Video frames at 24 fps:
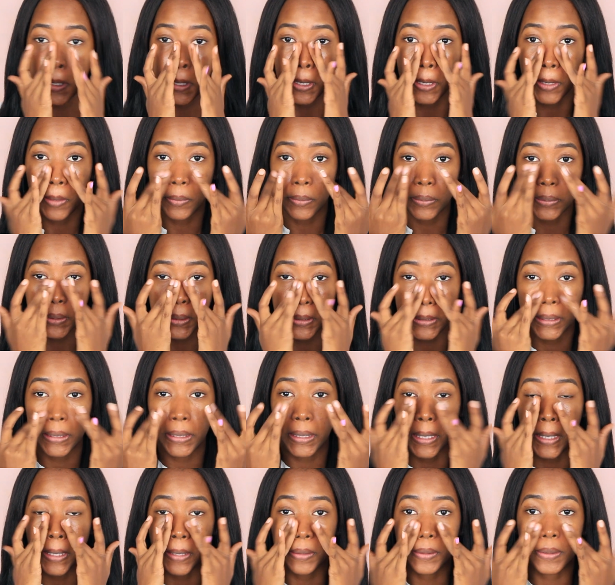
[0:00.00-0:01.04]
those are
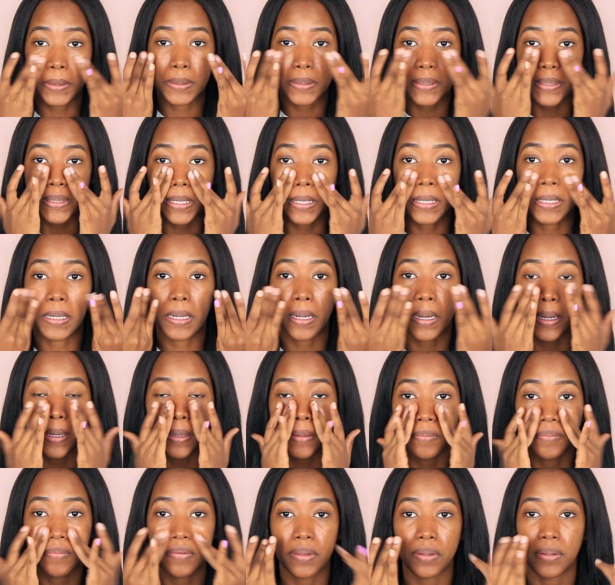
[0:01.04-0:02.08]
the areas that I
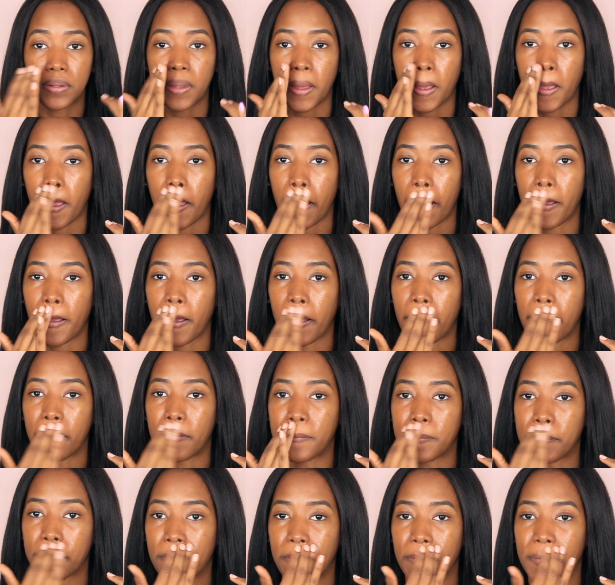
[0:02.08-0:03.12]
feel like I
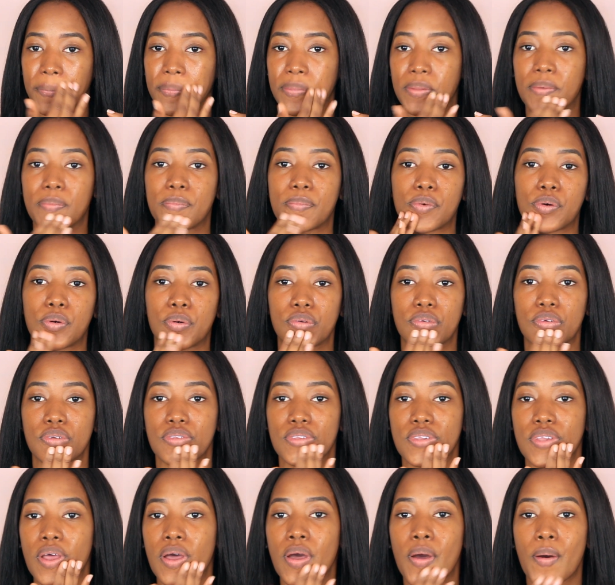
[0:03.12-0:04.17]
have the
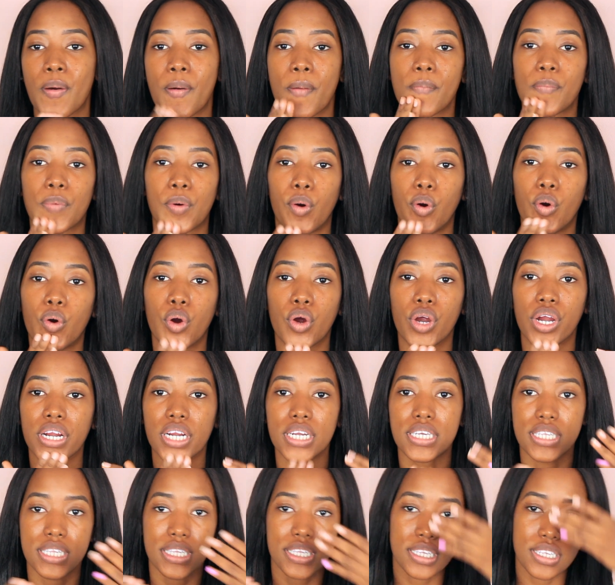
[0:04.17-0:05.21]
most
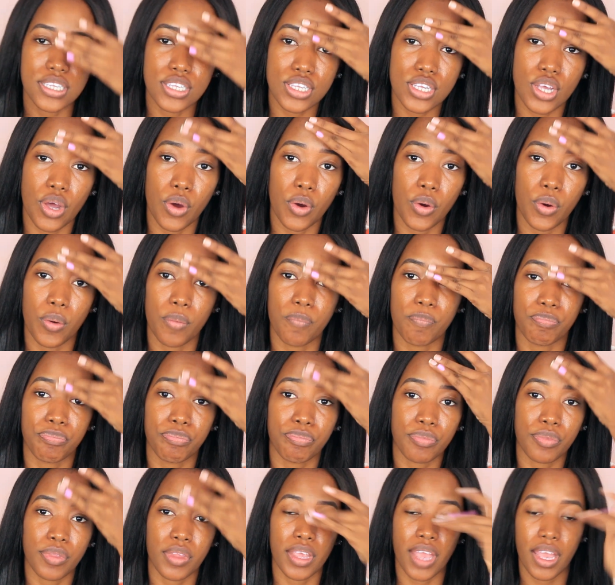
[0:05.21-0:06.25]
pores, so
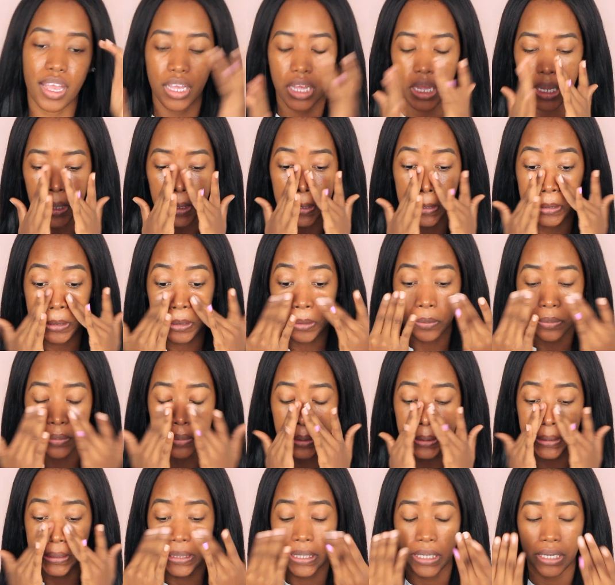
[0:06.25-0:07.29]
those
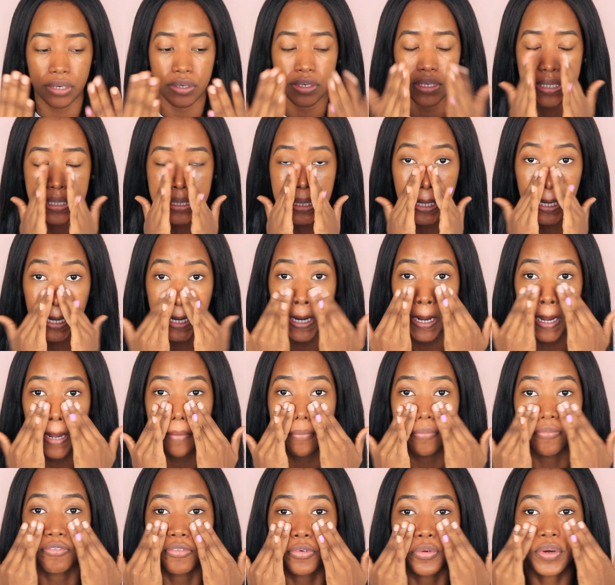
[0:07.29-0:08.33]
are the areas that I
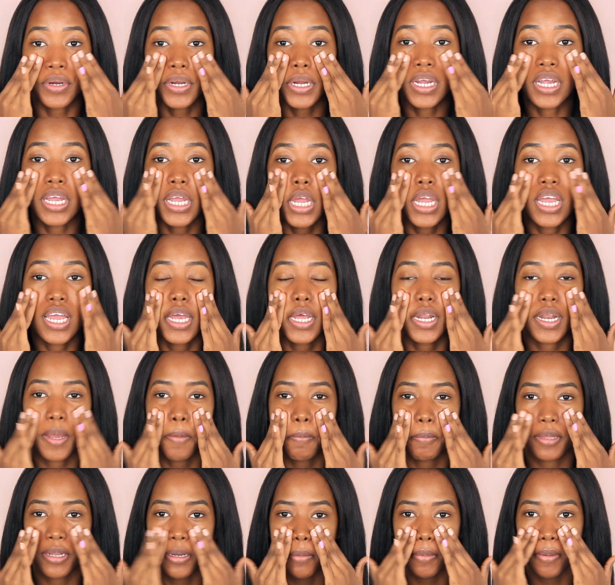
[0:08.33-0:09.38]
aim for. And
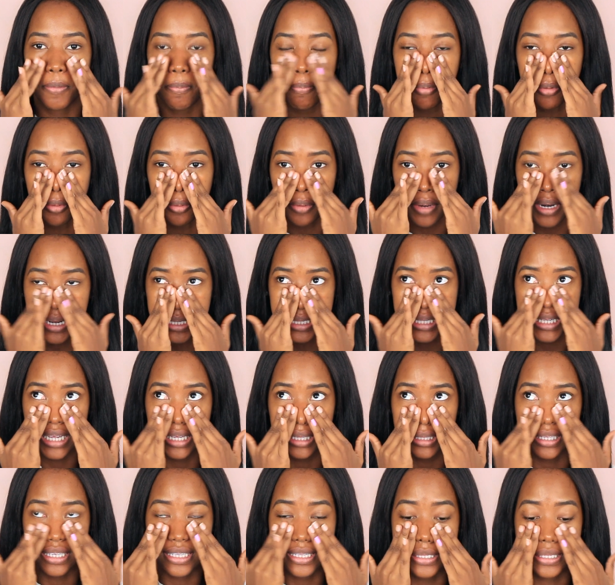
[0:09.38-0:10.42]
I'm going to be
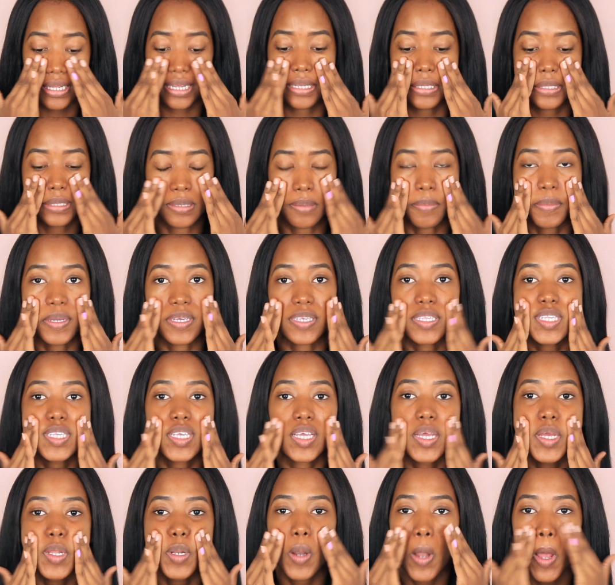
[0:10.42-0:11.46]
pressing this into my
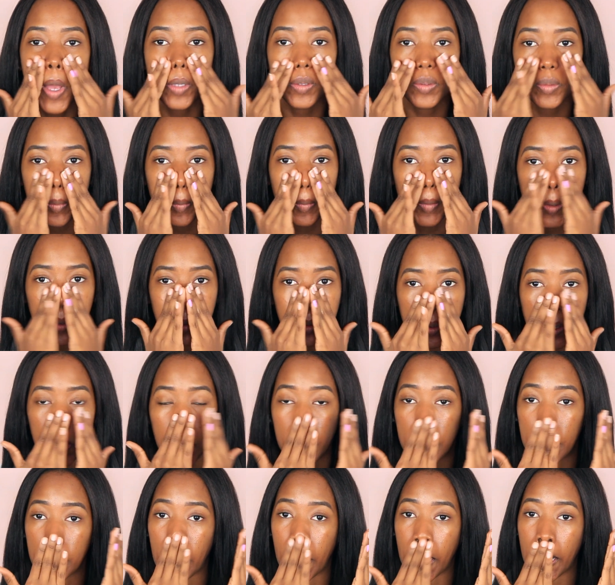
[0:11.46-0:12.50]
skin as much
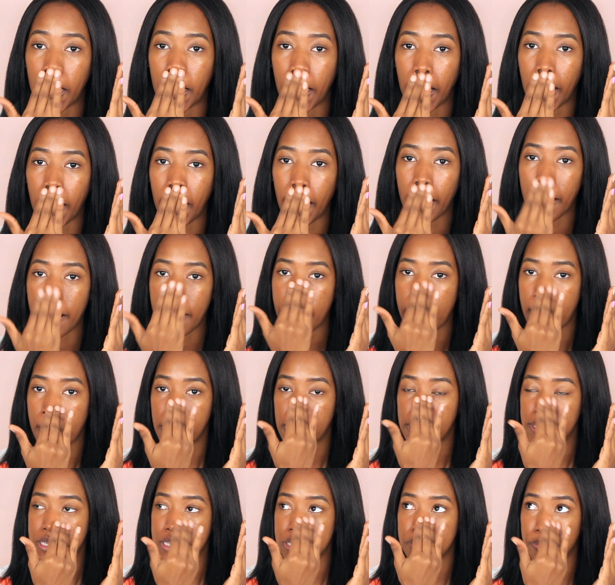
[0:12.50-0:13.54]
as I can,
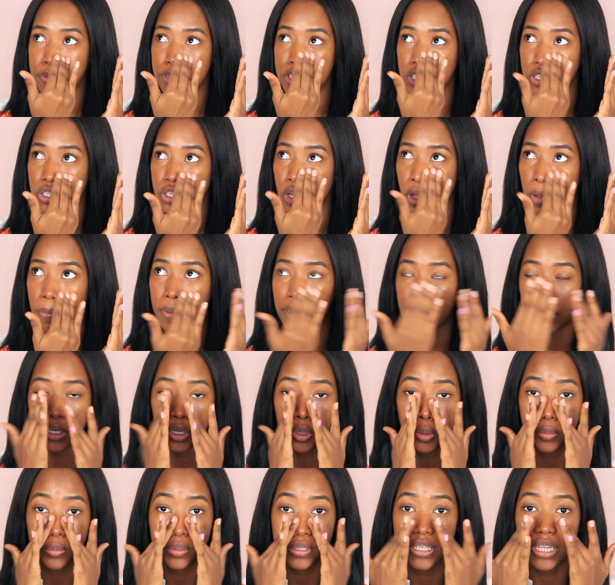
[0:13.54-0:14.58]
especially on my
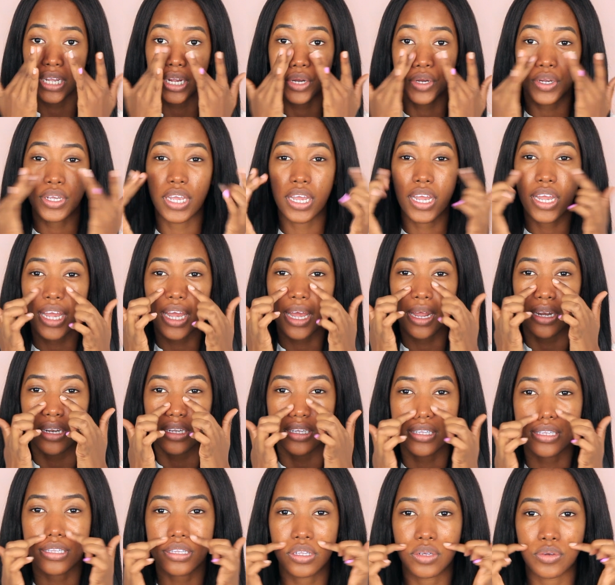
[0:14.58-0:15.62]
nose area and
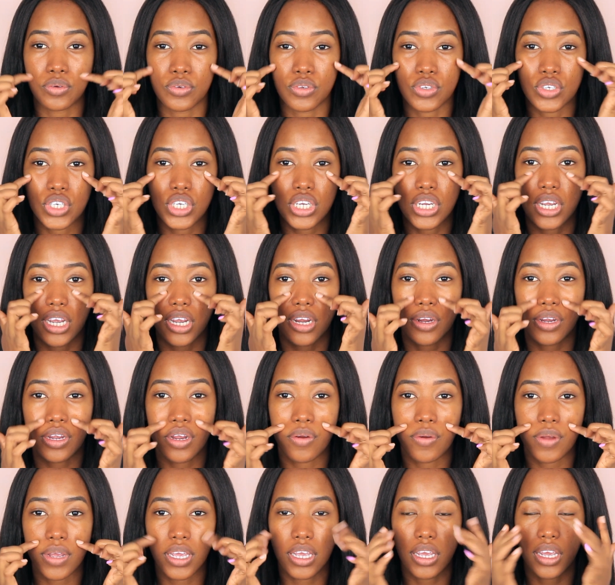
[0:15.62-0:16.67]
this little cheek
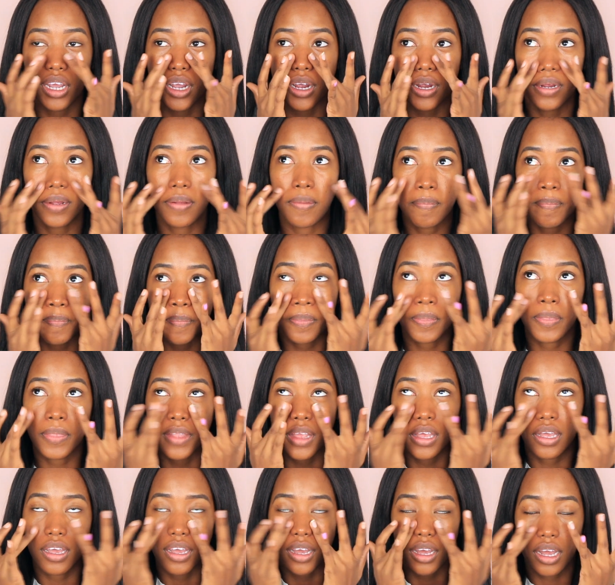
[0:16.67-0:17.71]
area right here.
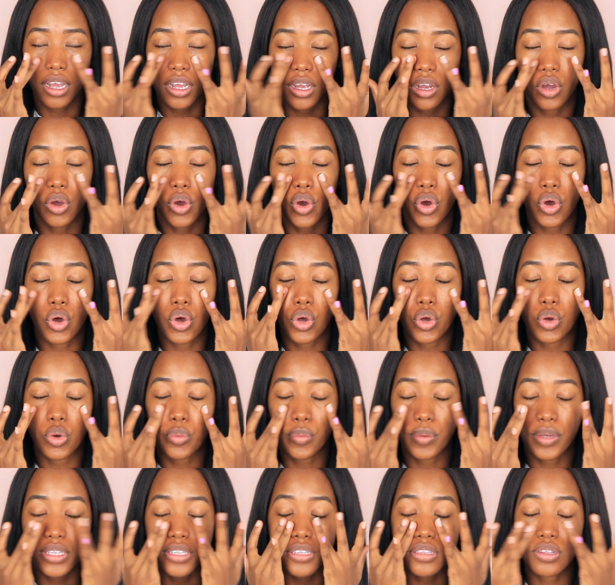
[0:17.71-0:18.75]
I
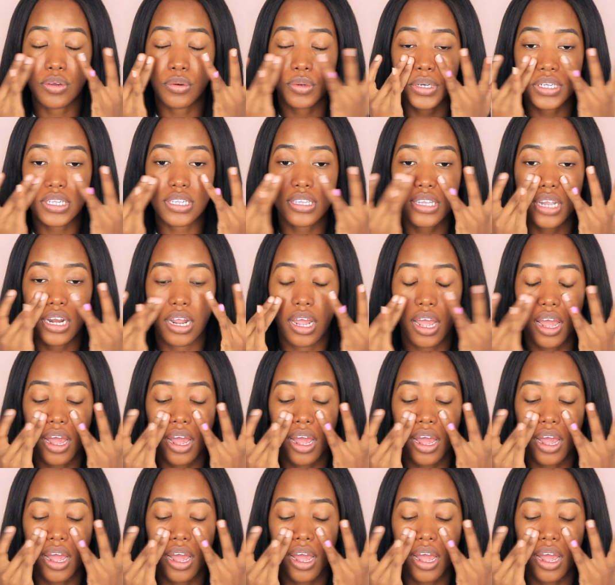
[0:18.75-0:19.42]
always notice that I